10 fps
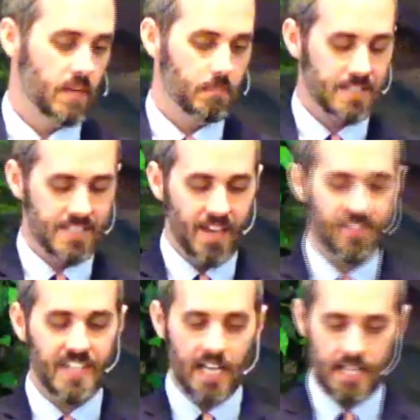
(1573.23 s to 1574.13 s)
But
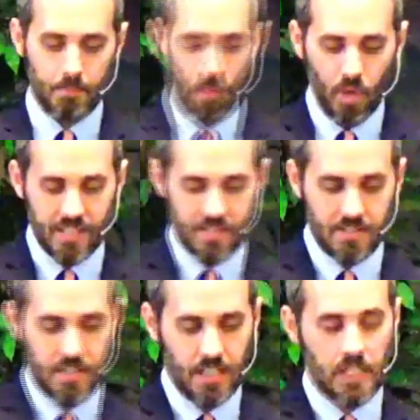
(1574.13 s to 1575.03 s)
Zephaniah points
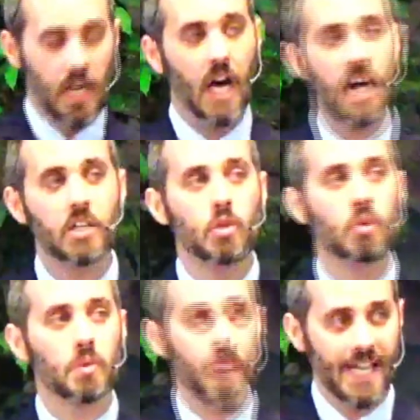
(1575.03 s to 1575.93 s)
to the God who
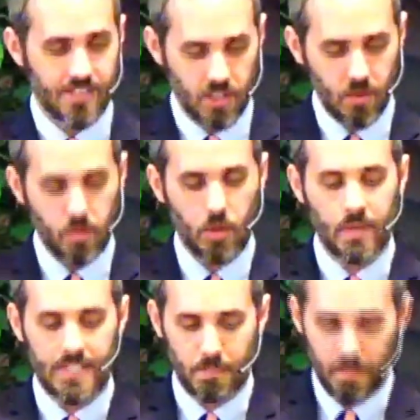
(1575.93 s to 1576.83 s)
will rescue
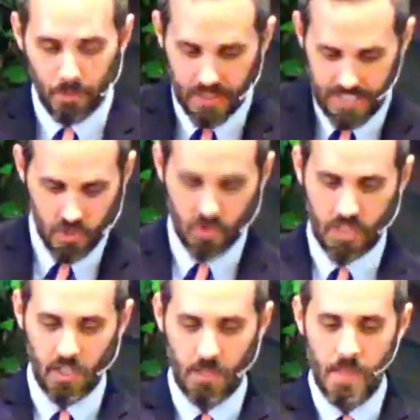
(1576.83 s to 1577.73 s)
through His people
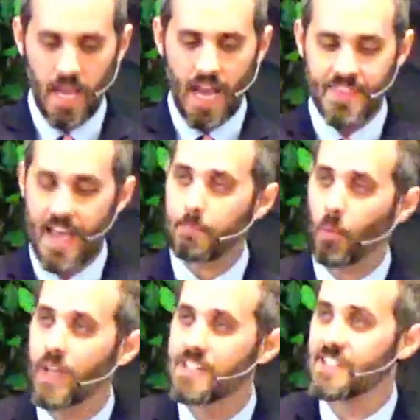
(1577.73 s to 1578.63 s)
Israel. And that
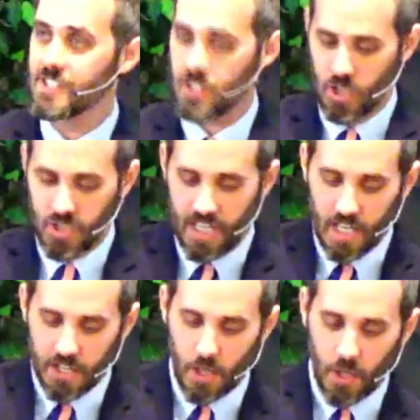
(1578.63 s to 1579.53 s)
points us to the,
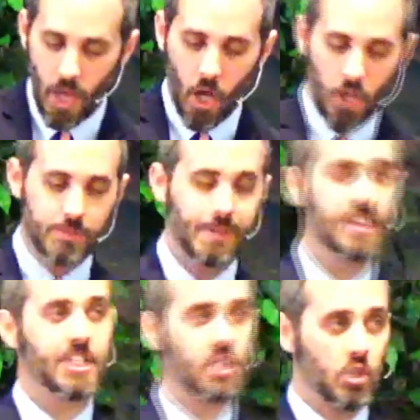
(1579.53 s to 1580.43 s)
the ultimately
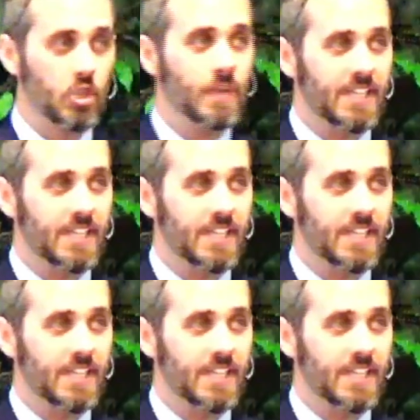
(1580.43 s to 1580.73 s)
the true